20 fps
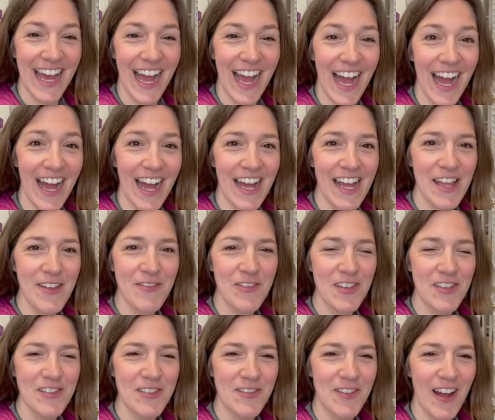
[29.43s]
I've
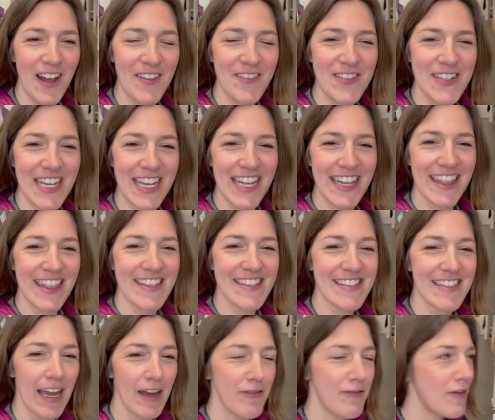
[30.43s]
just arrived in the
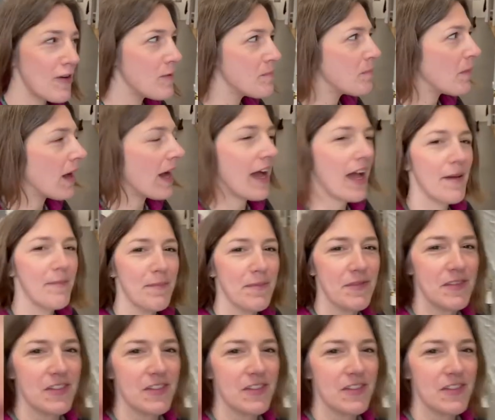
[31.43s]
staff room. I'm